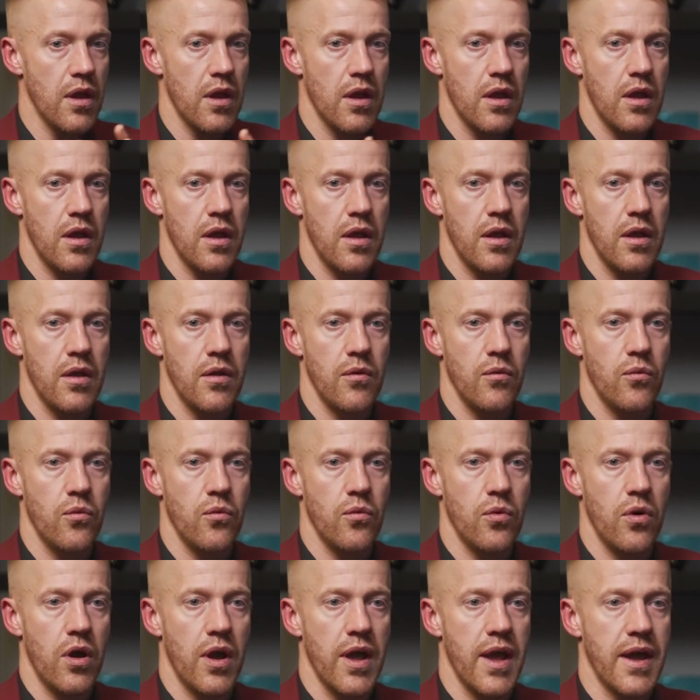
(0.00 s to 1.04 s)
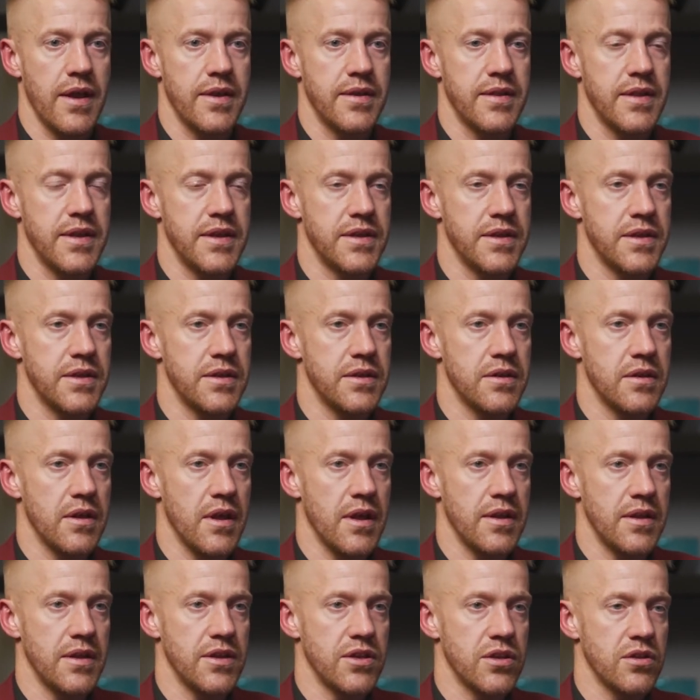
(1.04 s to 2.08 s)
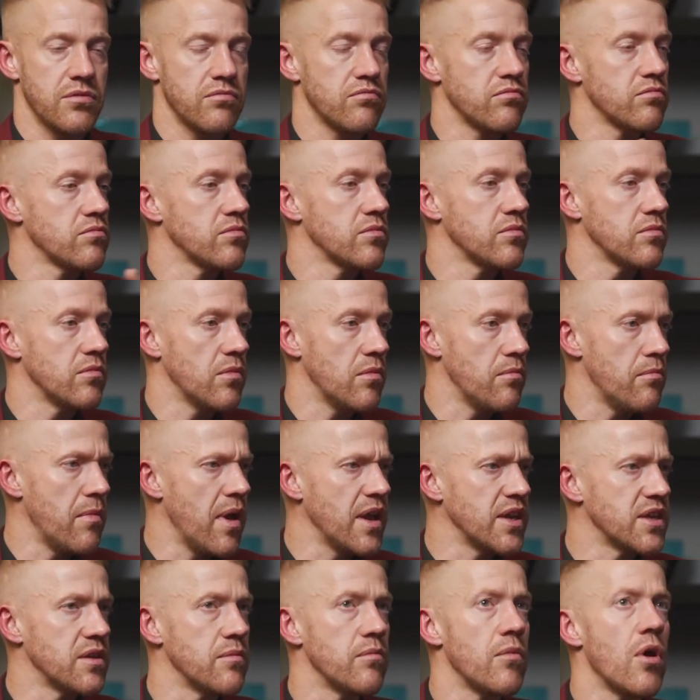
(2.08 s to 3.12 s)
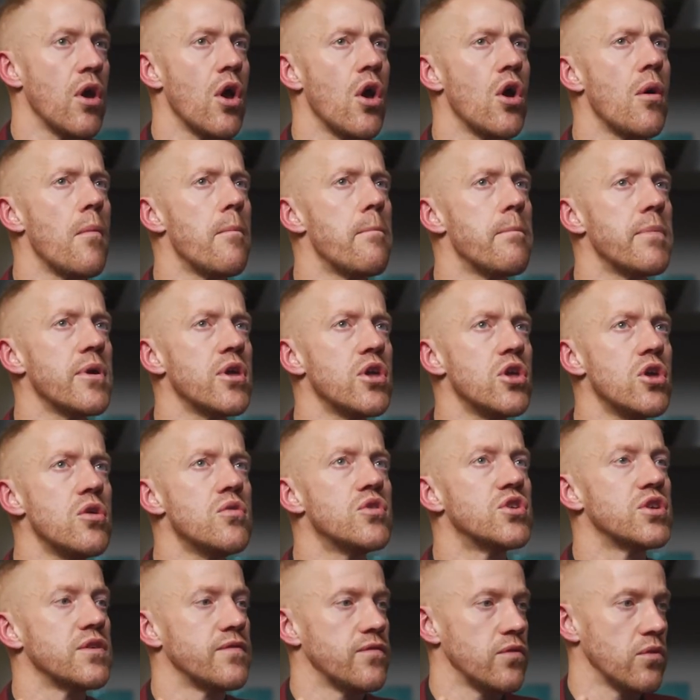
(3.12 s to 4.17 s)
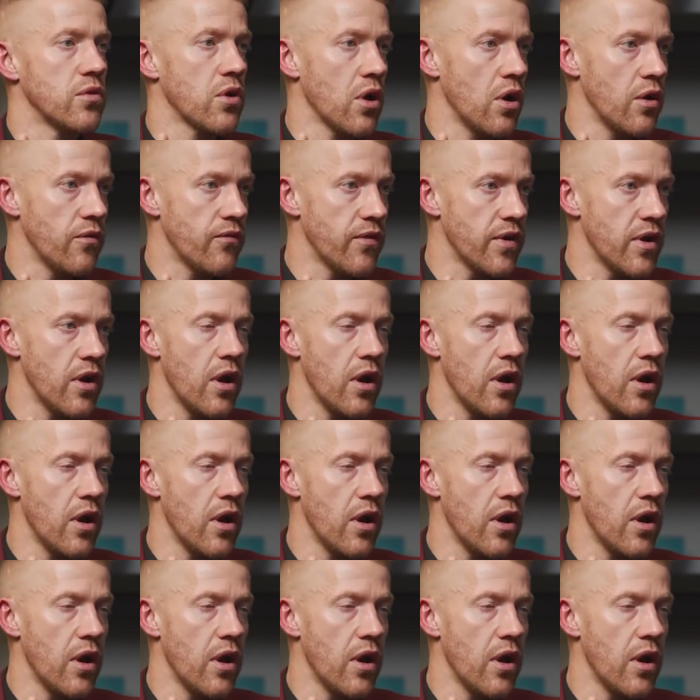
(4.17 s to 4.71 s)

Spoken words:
I had this amazing, beautiful girlfriend.